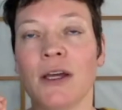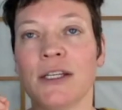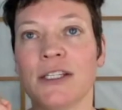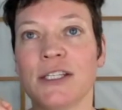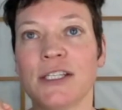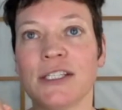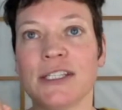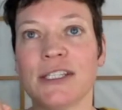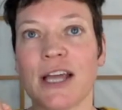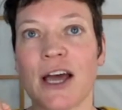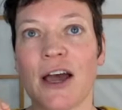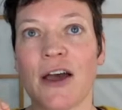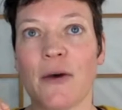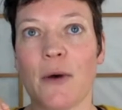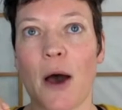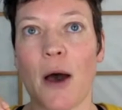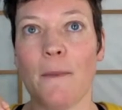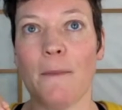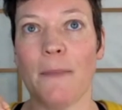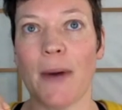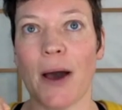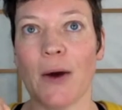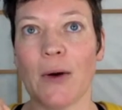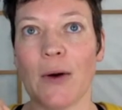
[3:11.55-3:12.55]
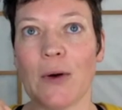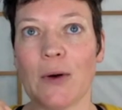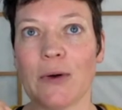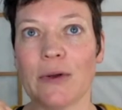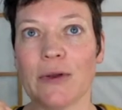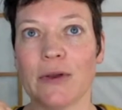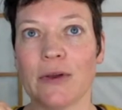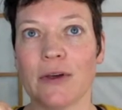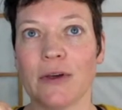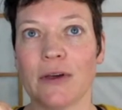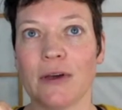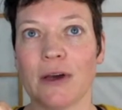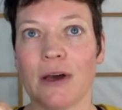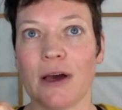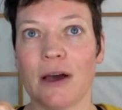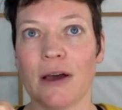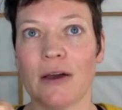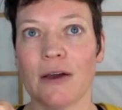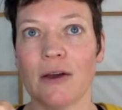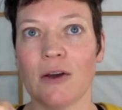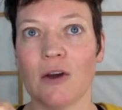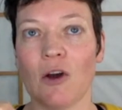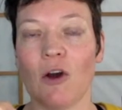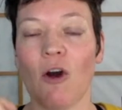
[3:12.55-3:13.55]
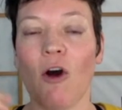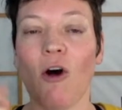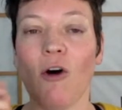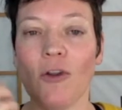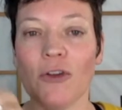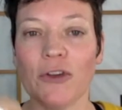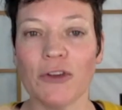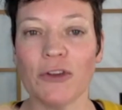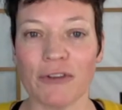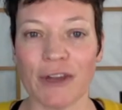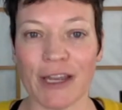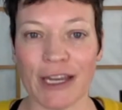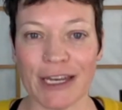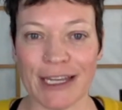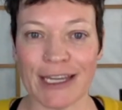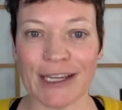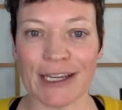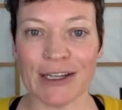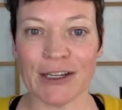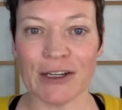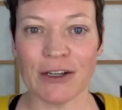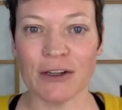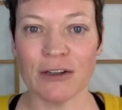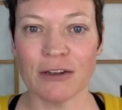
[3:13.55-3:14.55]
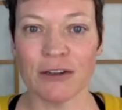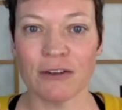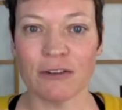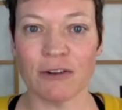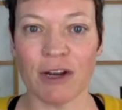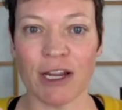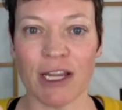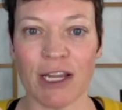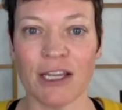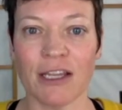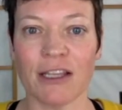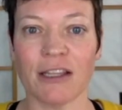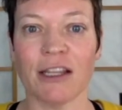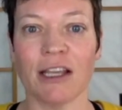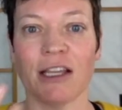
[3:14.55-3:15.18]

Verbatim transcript: just uh, about cultivating, right?